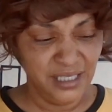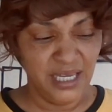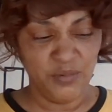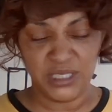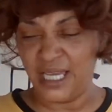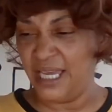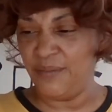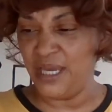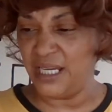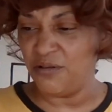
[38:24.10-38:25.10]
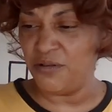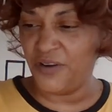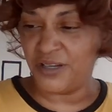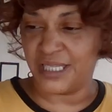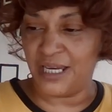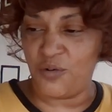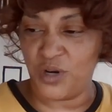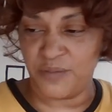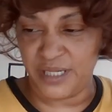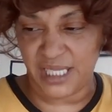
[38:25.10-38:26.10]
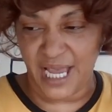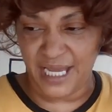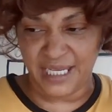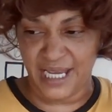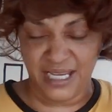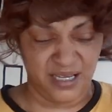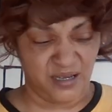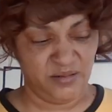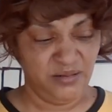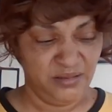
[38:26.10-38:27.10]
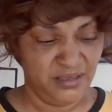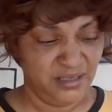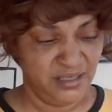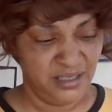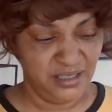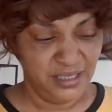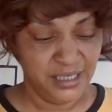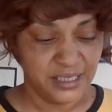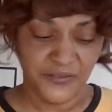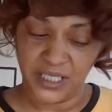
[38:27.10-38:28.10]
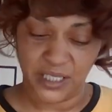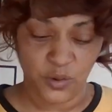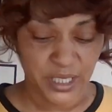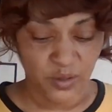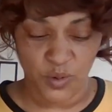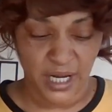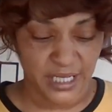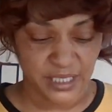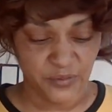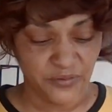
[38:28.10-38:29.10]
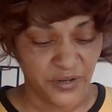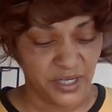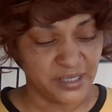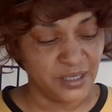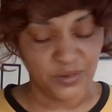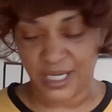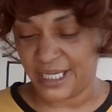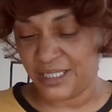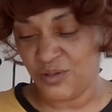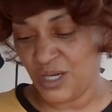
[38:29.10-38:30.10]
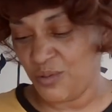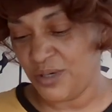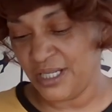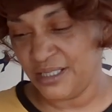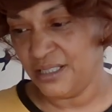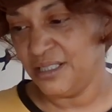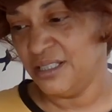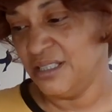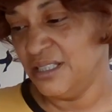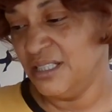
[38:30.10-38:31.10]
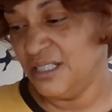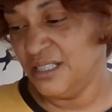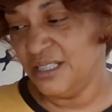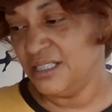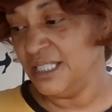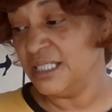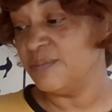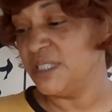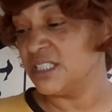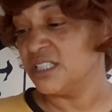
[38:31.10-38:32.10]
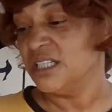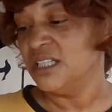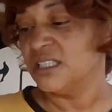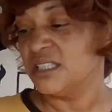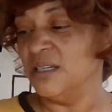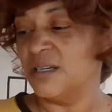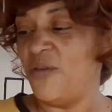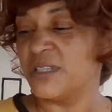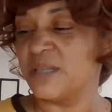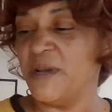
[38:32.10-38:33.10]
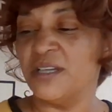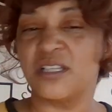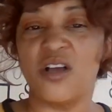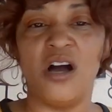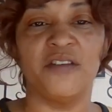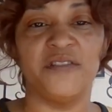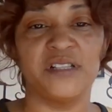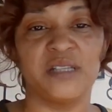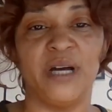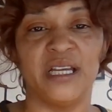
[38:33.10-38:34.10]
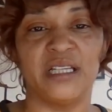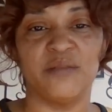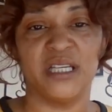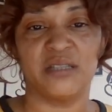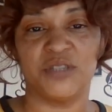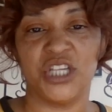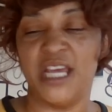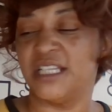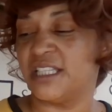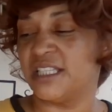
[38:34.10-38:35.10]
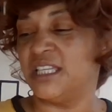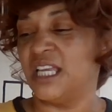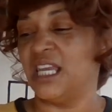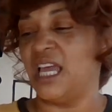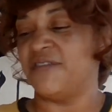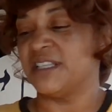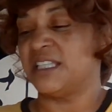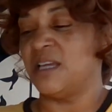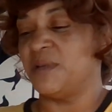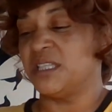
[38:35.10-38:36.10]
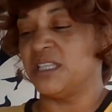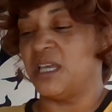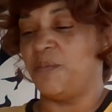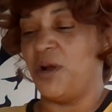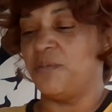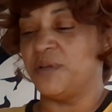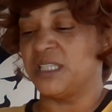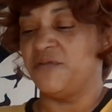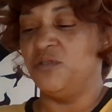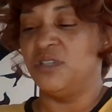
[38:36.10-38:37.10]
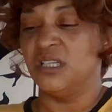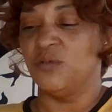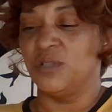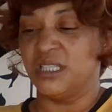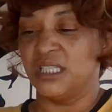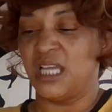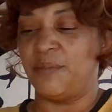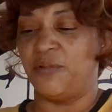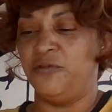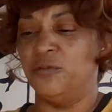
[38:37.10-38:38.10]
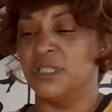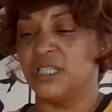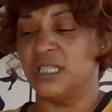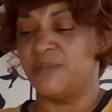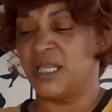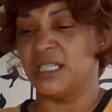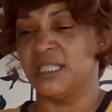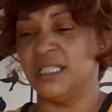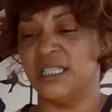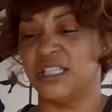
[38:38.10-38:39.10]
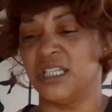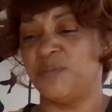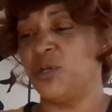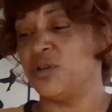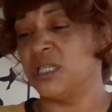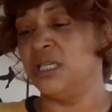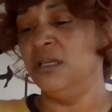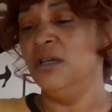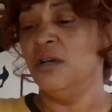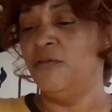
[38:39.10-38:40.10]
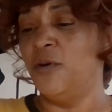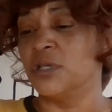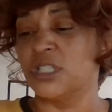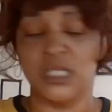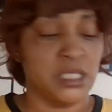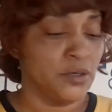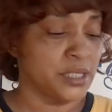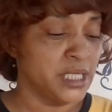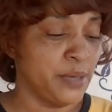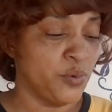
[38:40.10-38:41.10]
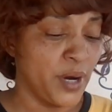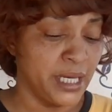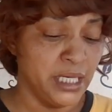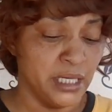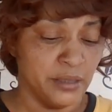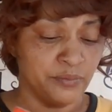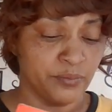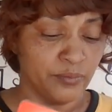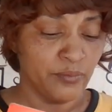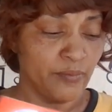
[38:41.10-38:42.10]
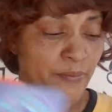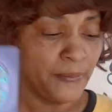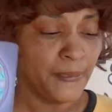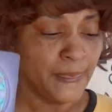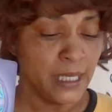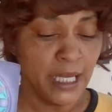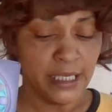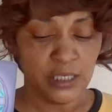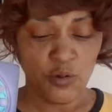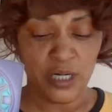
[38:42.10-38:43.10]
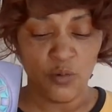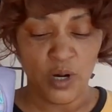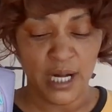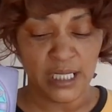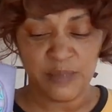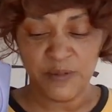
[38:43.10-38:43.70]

Yeah, with the hangman in reverse, they don't want to be tied down. This fucking Queen of Wands in reverse. Okay, you know what? This bitch. So a spirit is calling for somebody to make some changes in their life and step into their purpose if you're dealing with this type of foolishness because this is just pure D foolishness on the table right here. Yeah, this Queen of Wands.